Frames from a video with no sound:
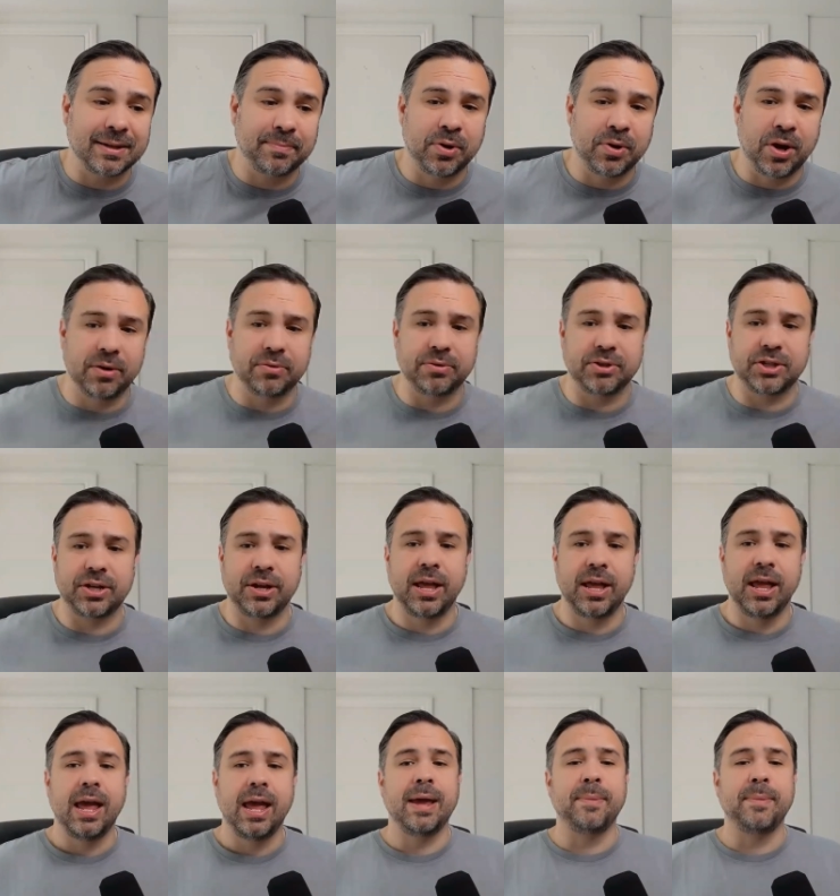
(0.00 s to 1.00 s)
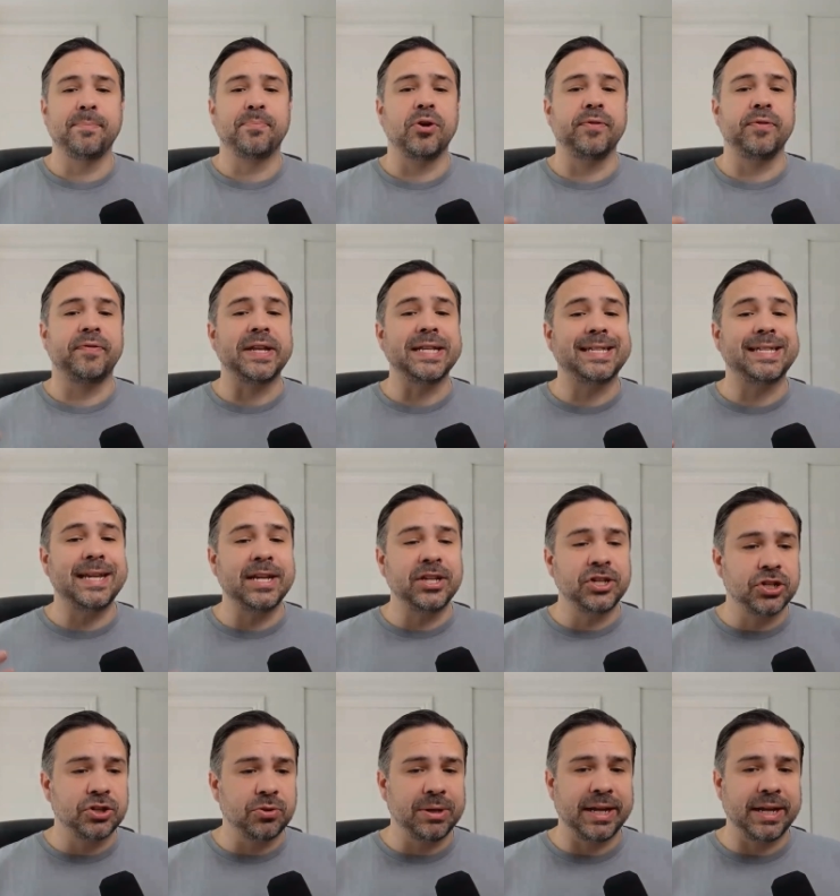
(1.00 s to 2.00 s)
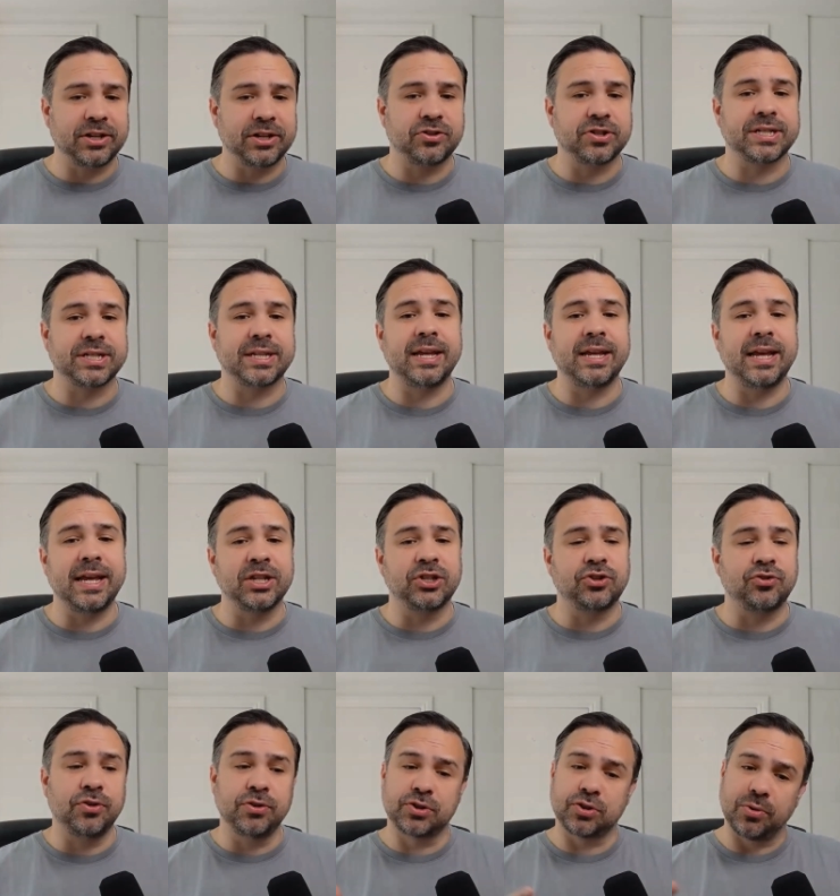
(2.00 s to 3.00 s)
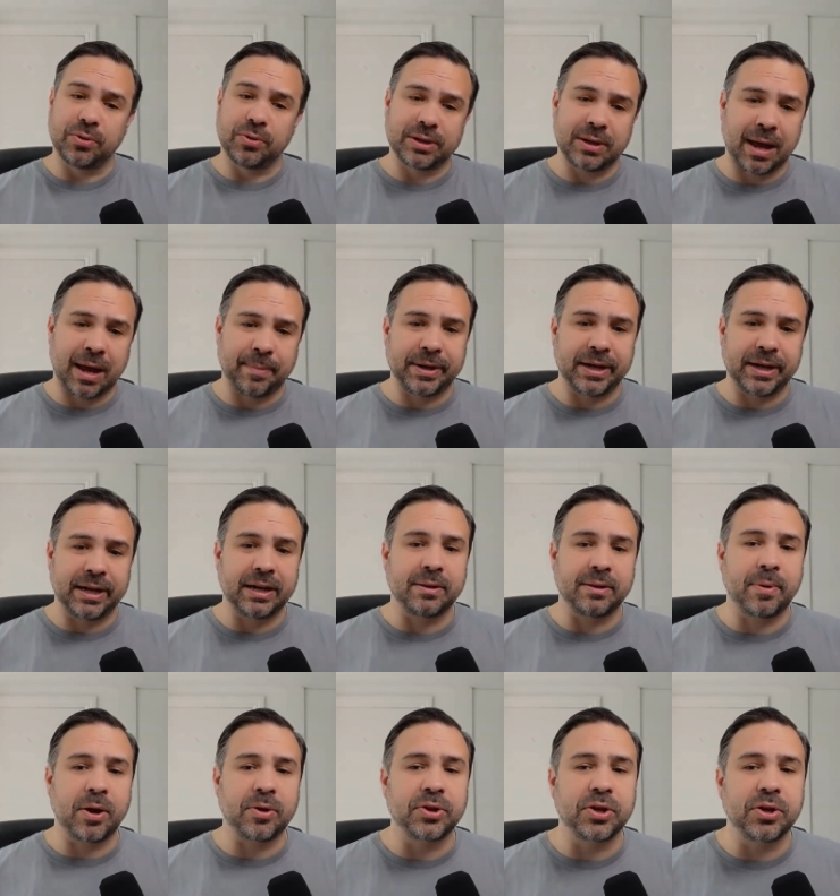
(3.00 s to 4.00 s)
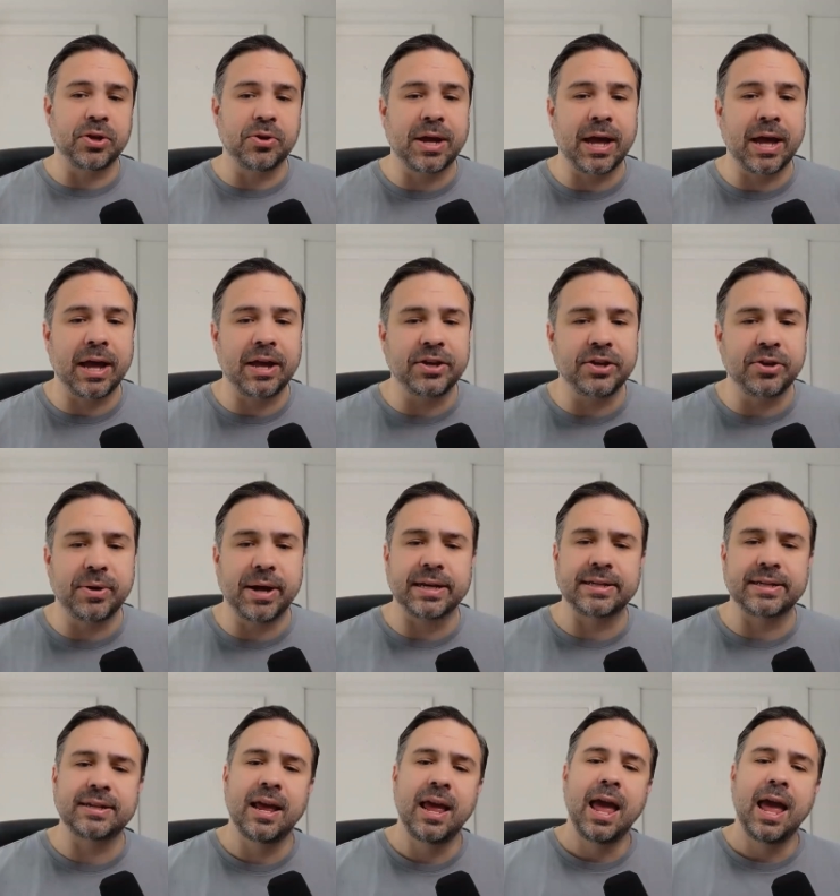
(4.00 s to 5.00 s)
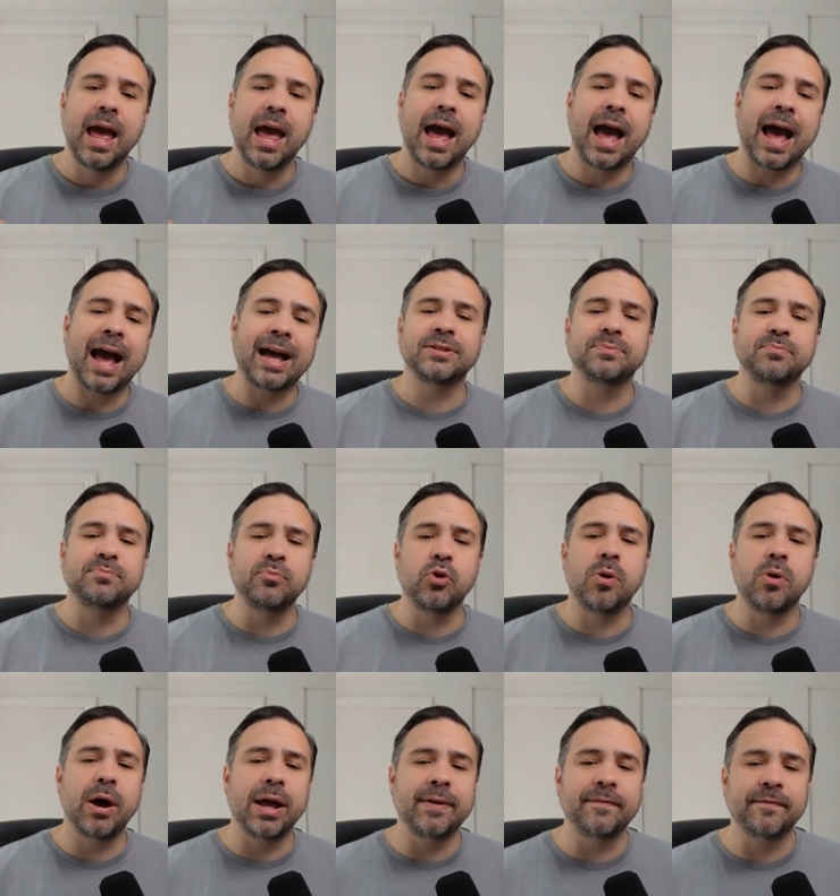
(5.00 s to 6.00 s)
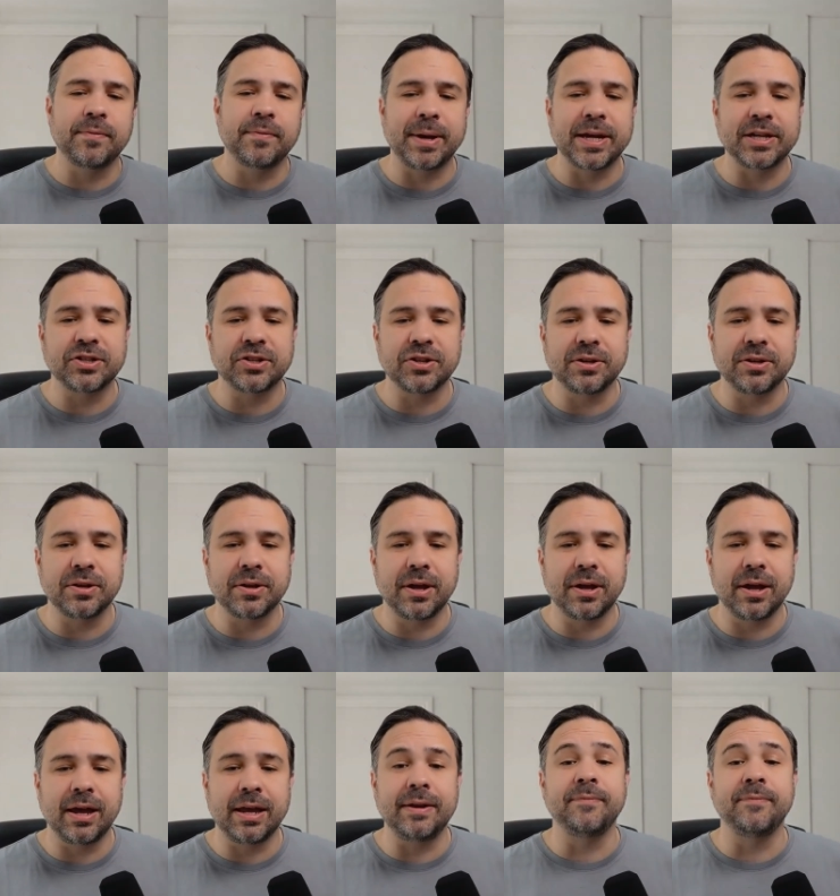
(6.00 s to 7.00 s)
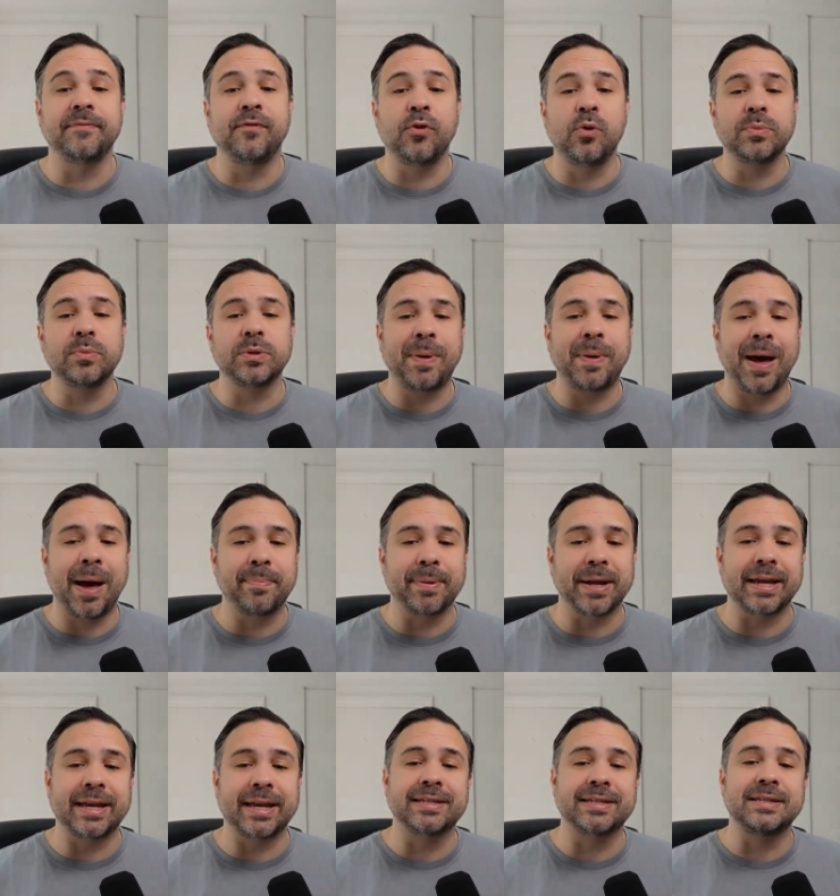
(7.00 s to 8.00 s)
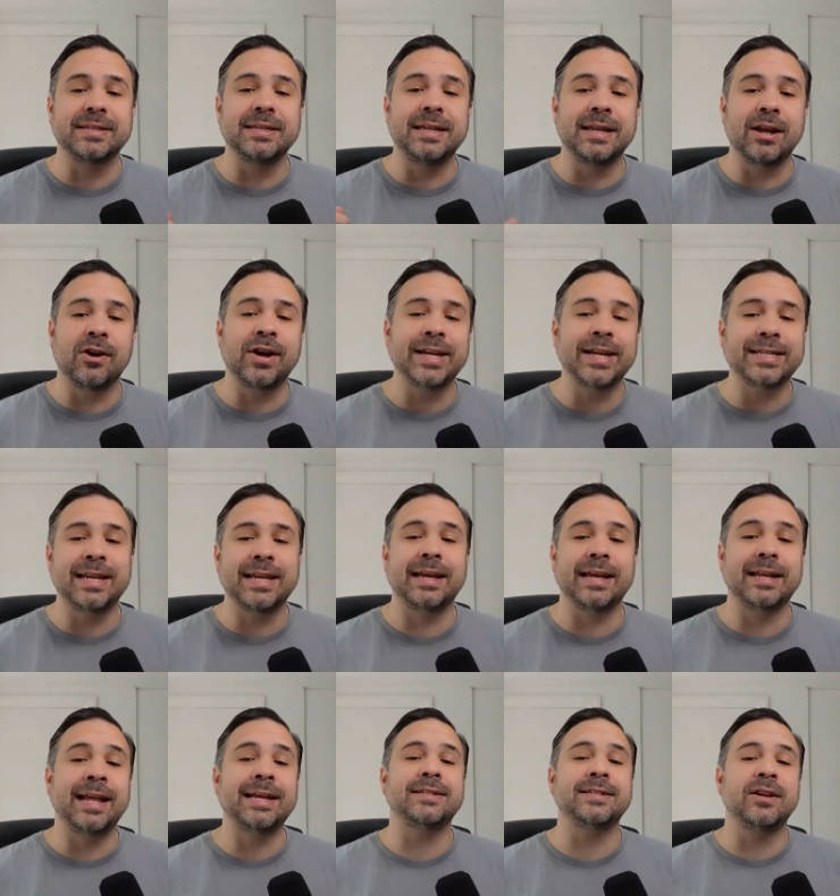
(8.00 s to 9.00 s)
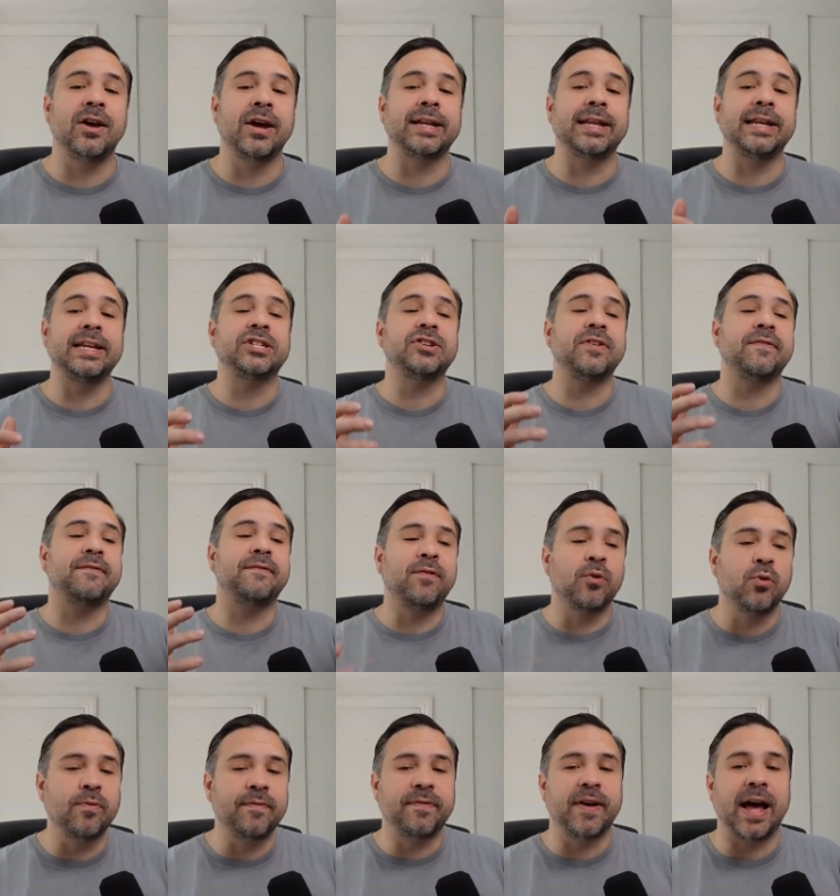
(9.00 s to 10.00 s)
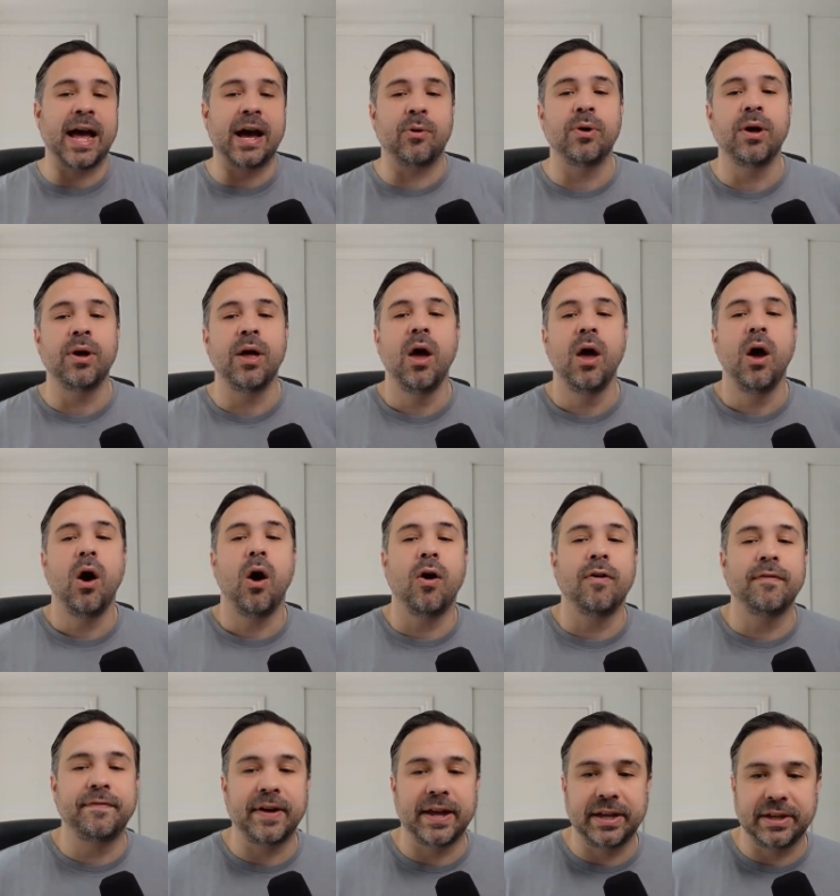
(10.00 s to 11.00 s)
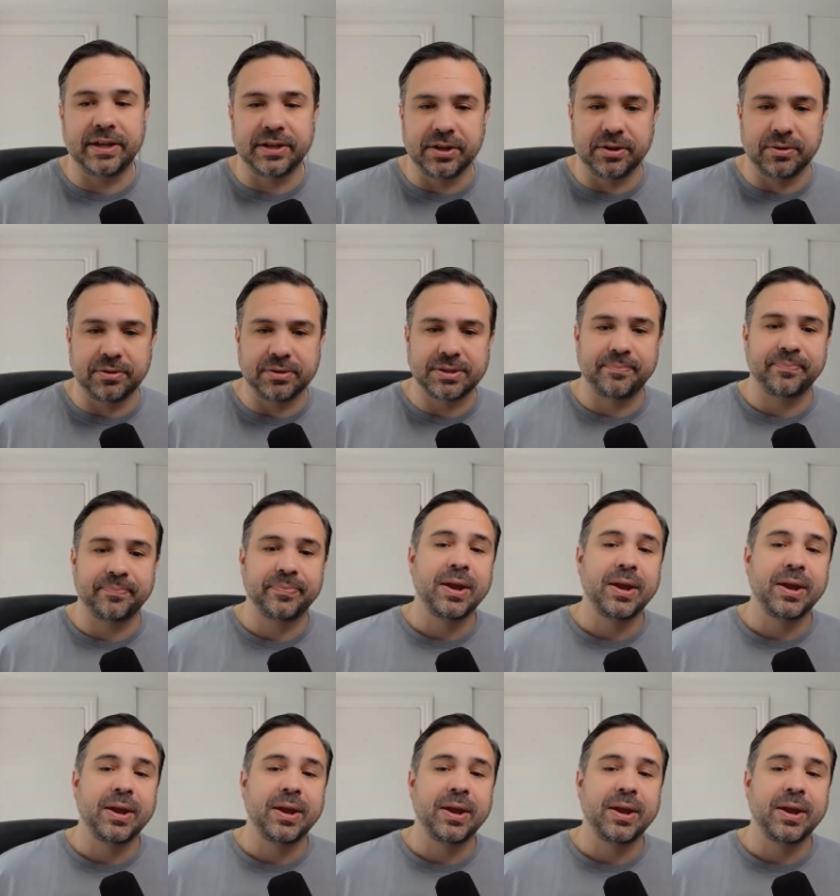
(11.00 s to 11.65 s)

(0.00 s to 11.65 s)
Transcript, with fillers: approach. Improving digital literacy is crucial, happening in both the U K and U S, as more information, informed public is less, less likely to fall foul of fake news.